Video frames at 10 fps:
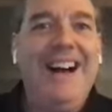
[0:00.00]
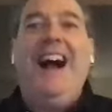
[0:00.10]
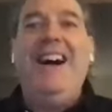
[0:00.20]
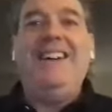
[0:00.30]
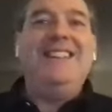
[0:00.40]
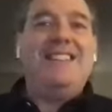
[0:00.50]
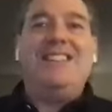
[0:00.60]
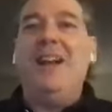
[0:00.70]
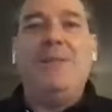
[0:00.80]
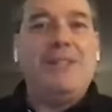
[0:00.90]
How can this
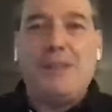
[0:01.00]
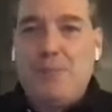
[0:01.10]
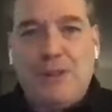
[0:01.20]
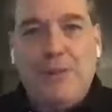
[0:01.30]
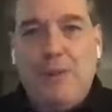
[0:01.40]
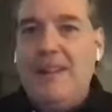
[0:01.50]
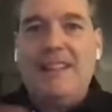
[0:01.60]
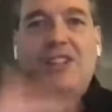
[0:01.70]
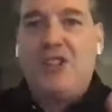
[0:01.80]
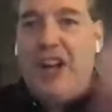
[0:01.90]
thing, which is presumably
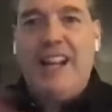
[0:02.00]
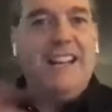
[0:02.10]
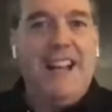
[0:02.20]
this giant